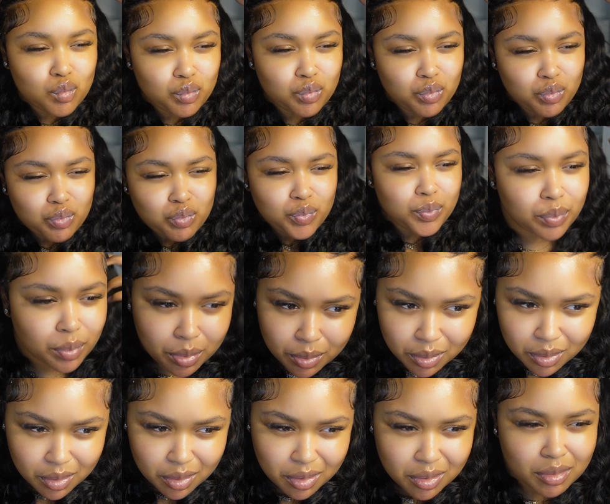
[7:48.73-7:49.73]
I was
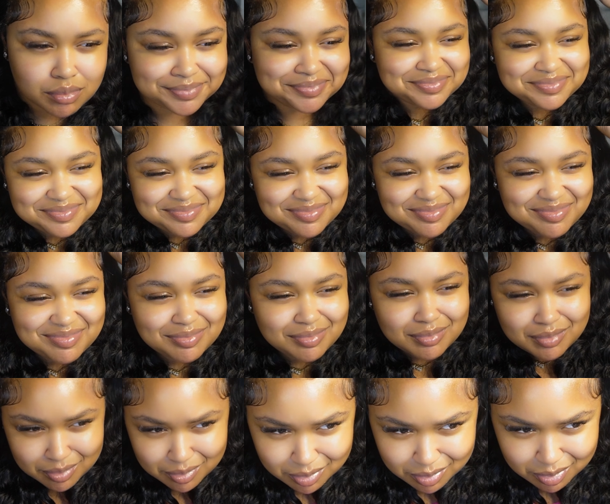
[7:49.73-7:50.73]
done. I
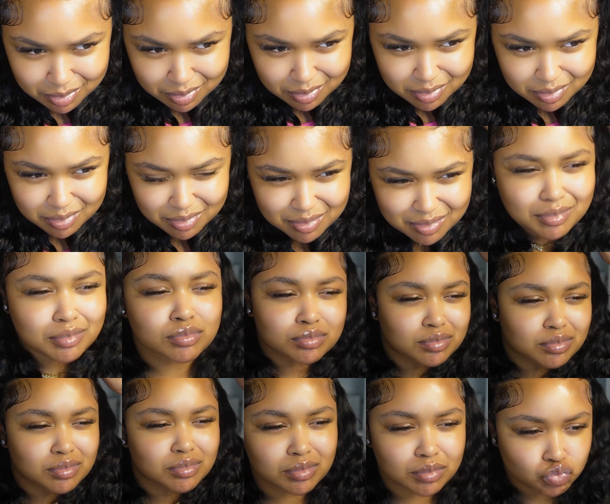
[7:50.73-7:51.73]
put on my lip gloss
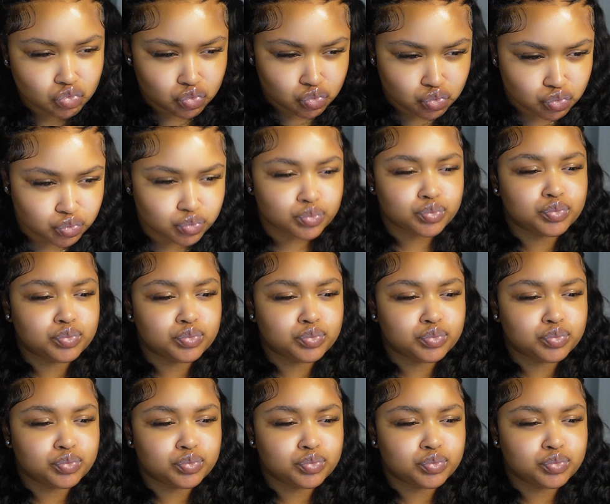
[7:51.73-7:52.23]
and I was